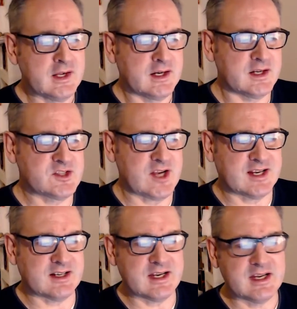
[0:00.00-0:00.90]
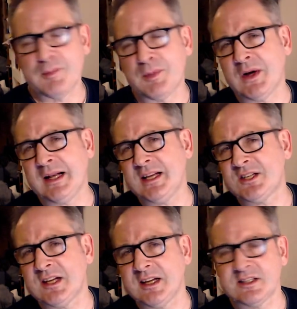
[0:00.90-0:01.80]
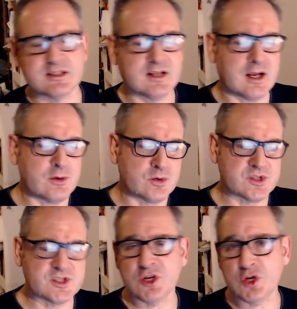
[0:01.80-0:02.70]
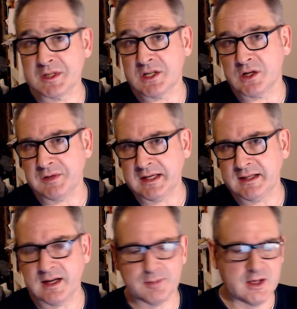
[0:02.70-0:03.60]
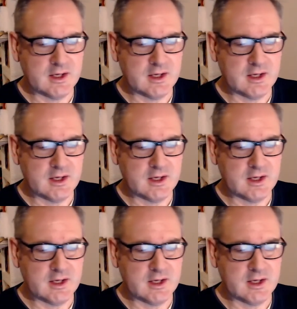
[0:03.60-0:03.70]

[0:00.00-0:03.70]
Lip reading: and secondly by enlisting into the local scuba diving club,